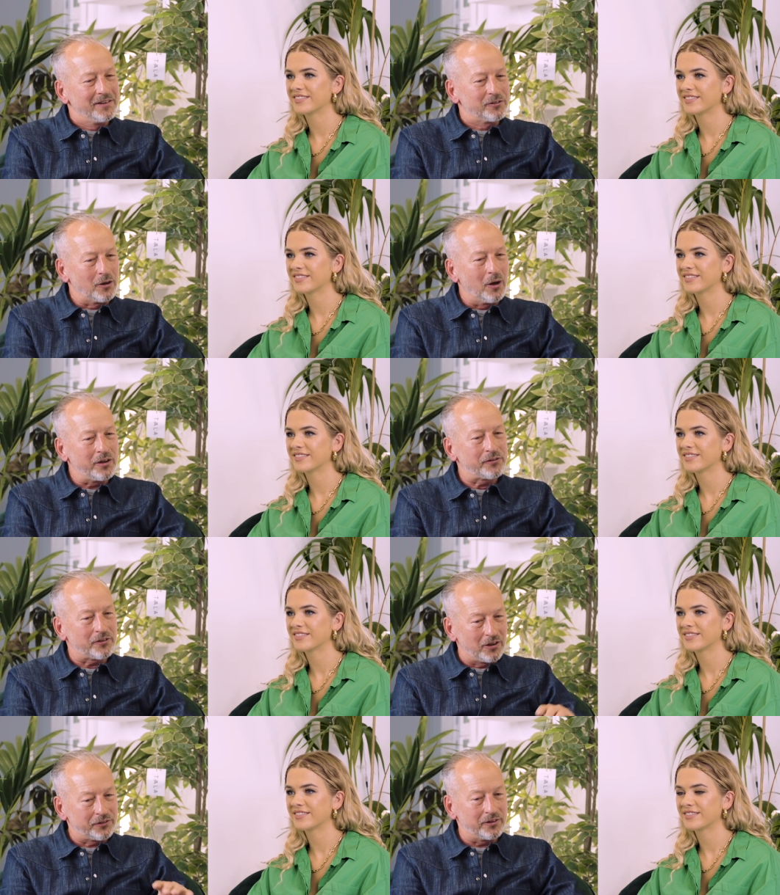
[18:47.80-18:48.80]
Speaker 1: So I
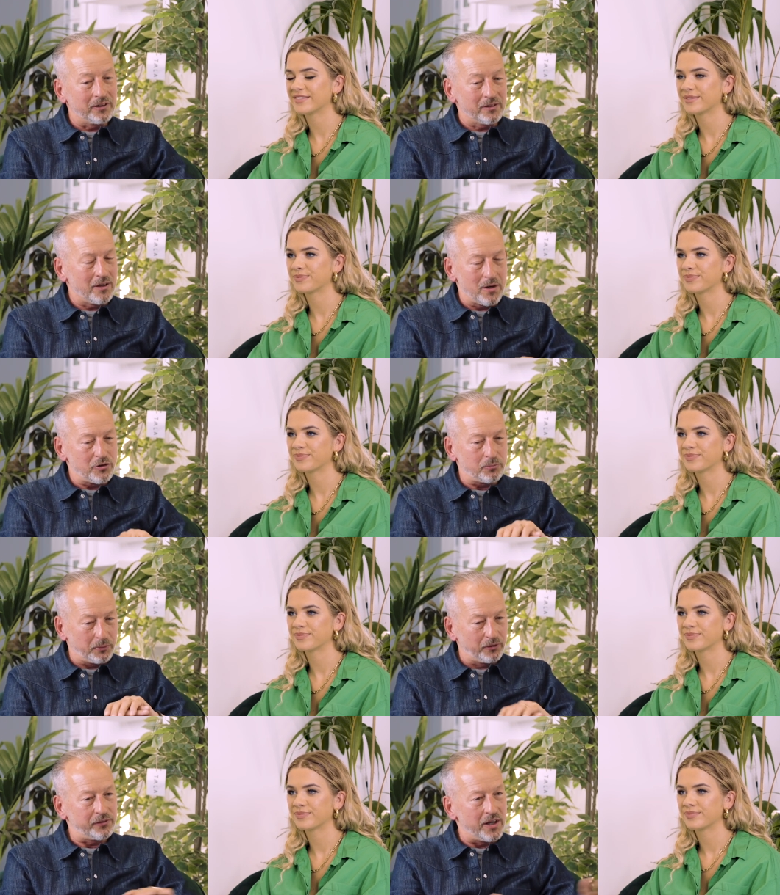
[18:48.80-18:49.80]
started, I just
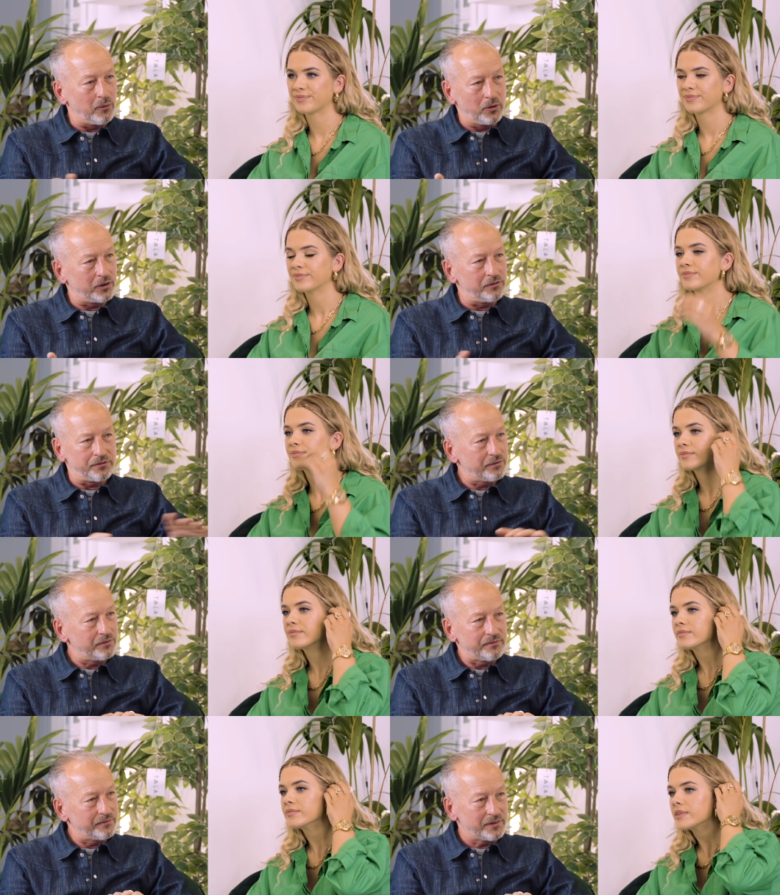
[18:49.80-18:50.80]
built this network of
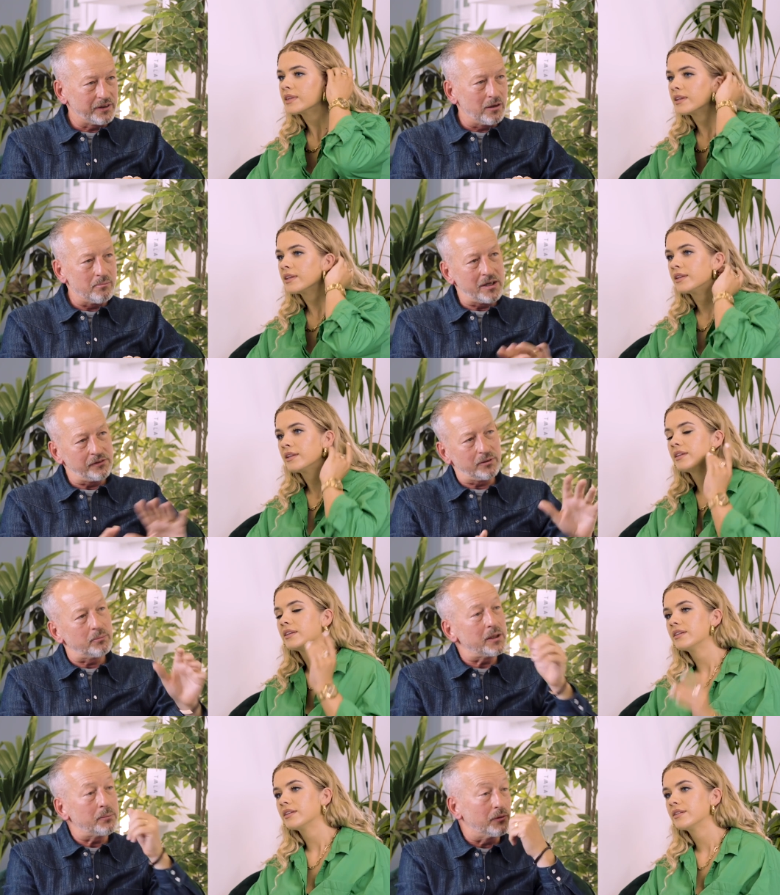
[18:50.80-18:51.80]
you know, amazing
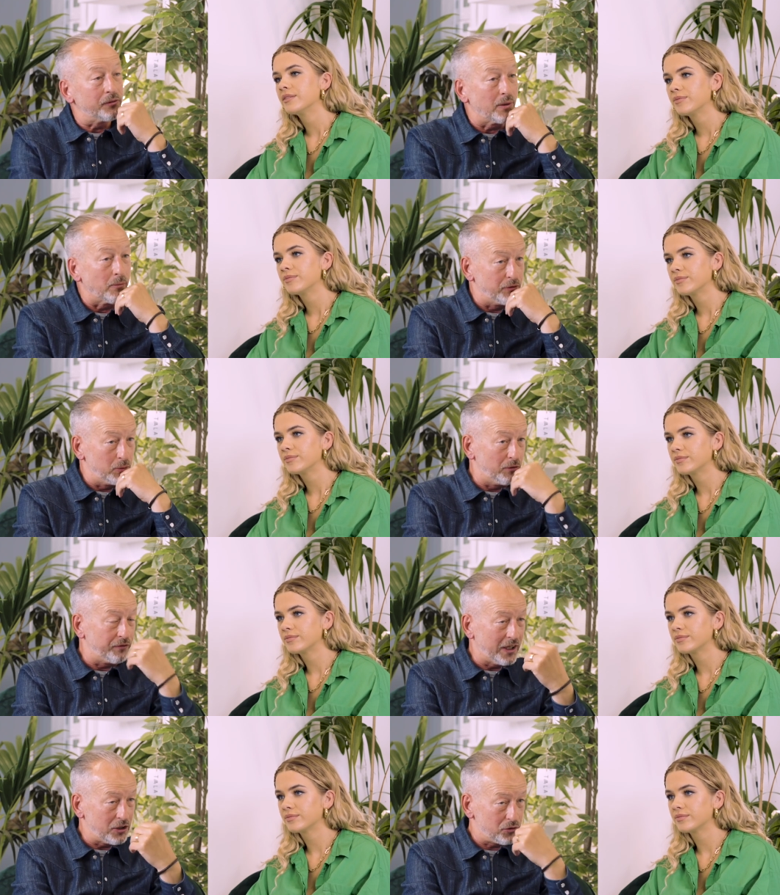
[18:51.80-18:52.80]
people, some of whom were
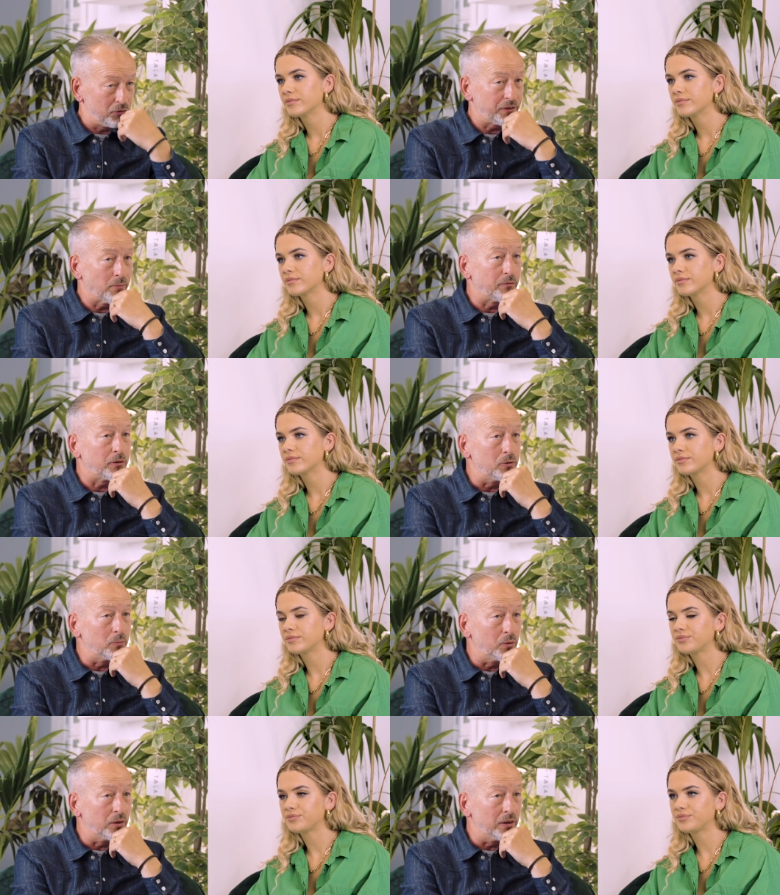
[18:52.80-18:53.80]
financial, some of whom
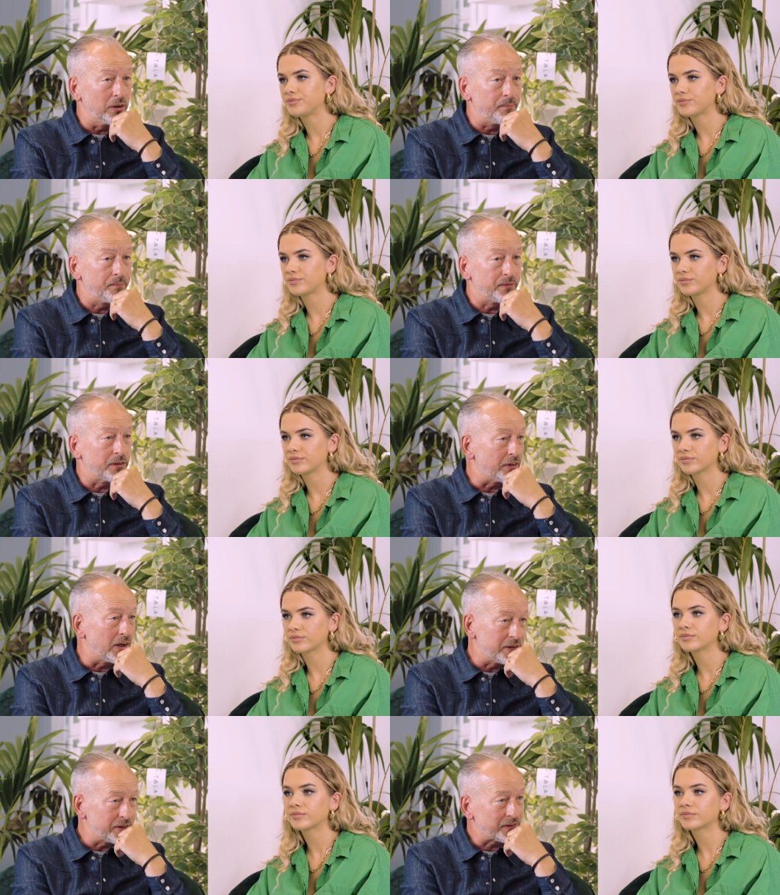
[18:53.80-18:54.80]
were
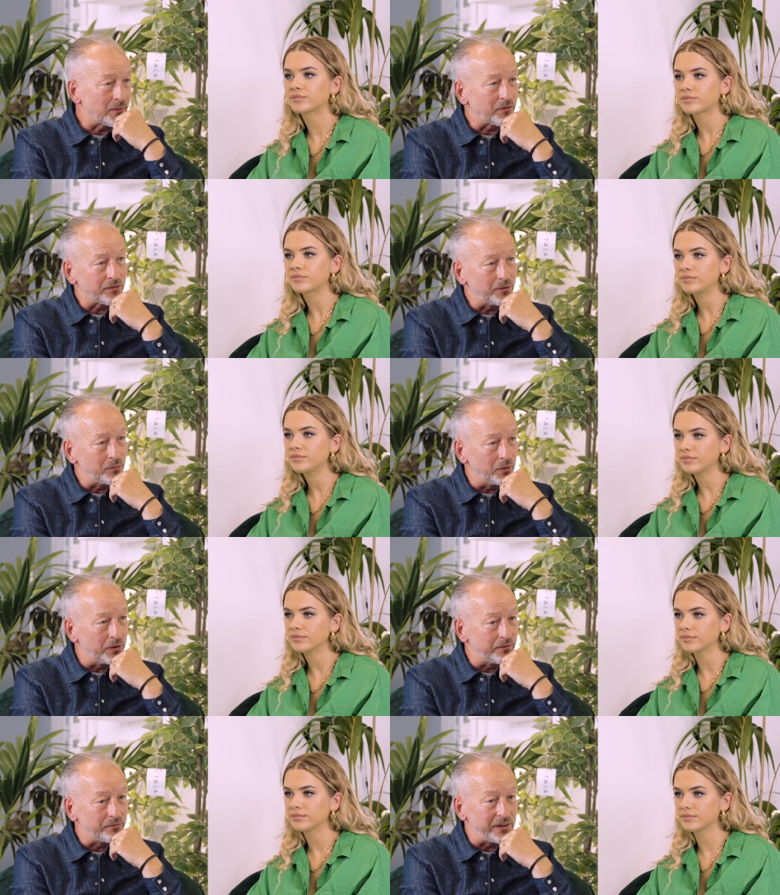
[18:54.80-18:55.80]
designers, some of whom
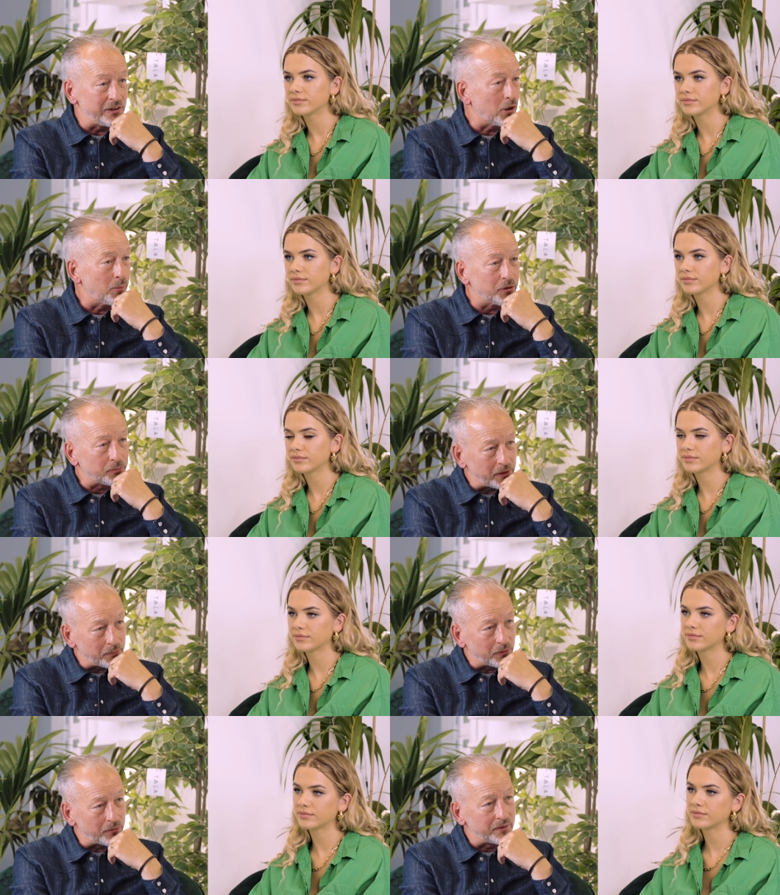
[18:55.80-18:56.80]
were e-commerce
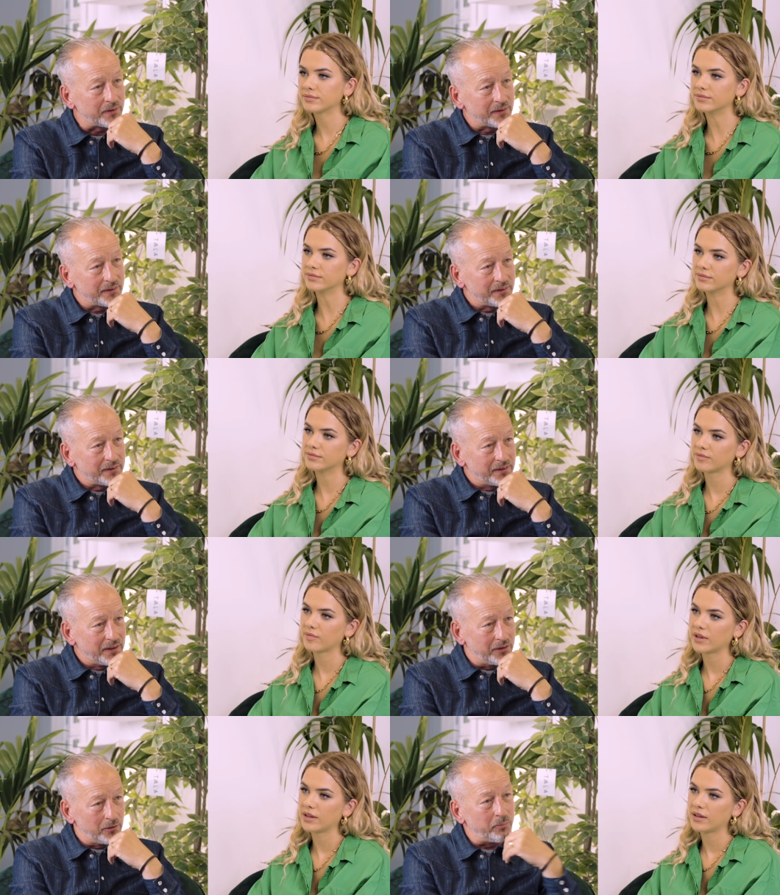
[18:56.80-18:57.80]
people, mm.
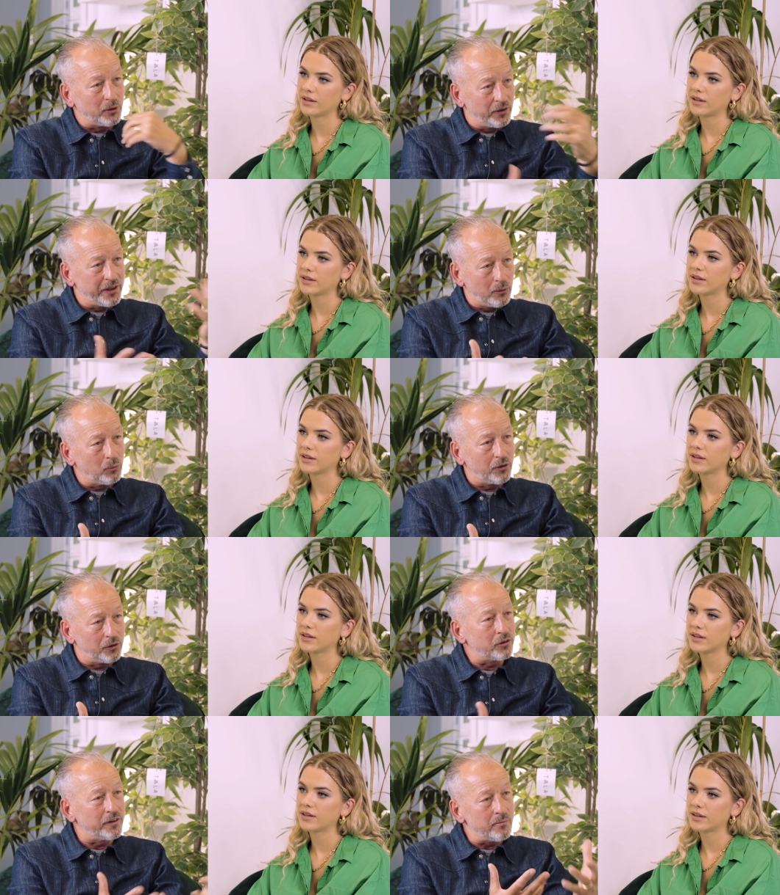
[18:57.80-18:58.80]
and have built a network that
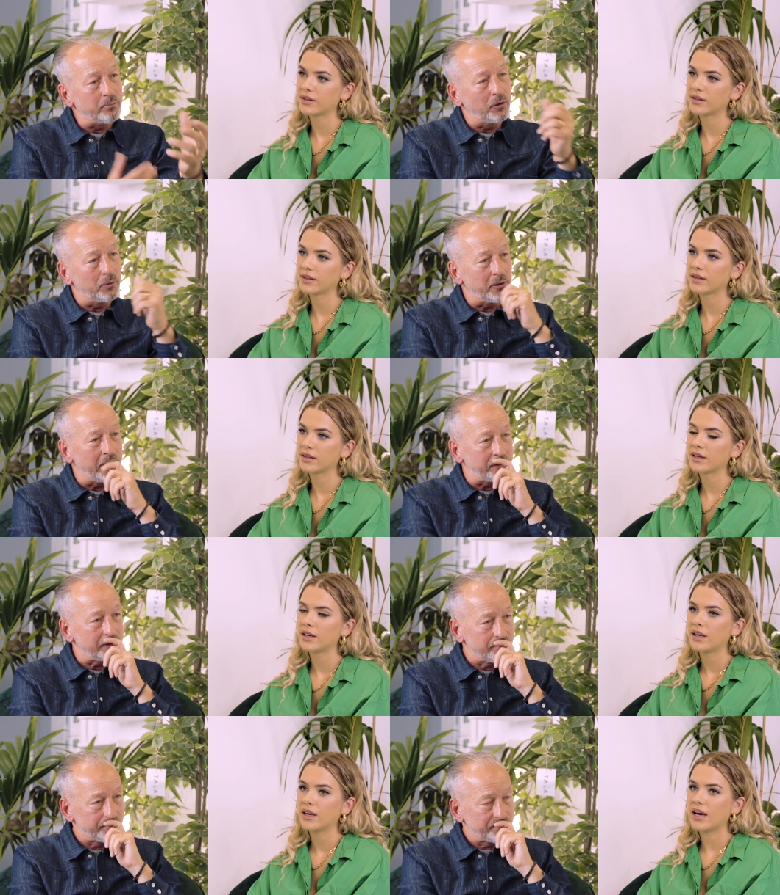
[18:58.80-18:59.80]
could then build a brand.
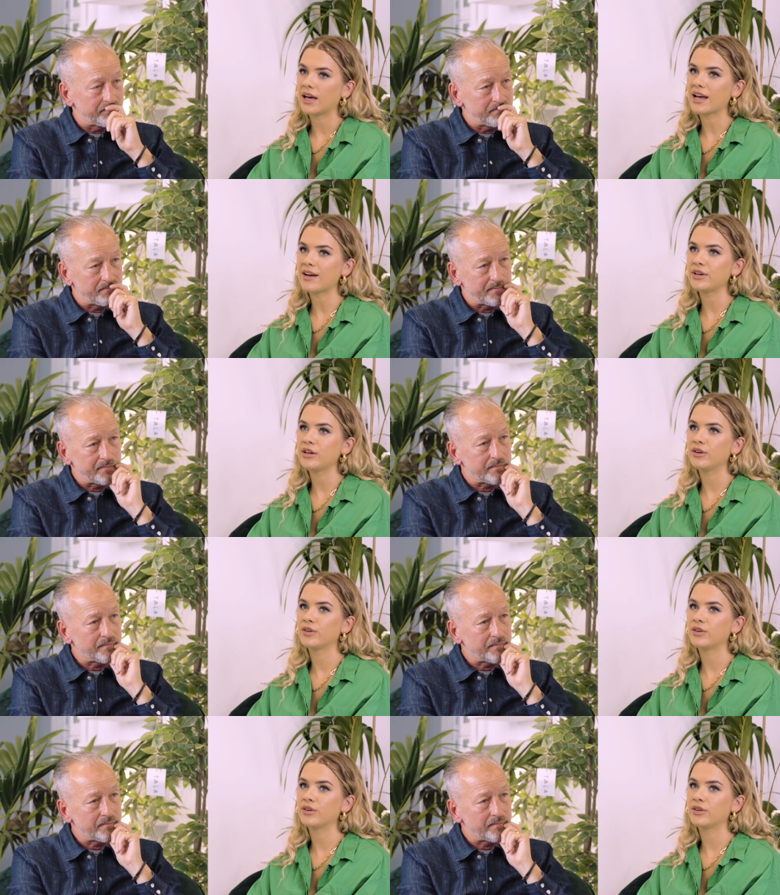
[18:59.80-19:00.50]
Speaker 2: And having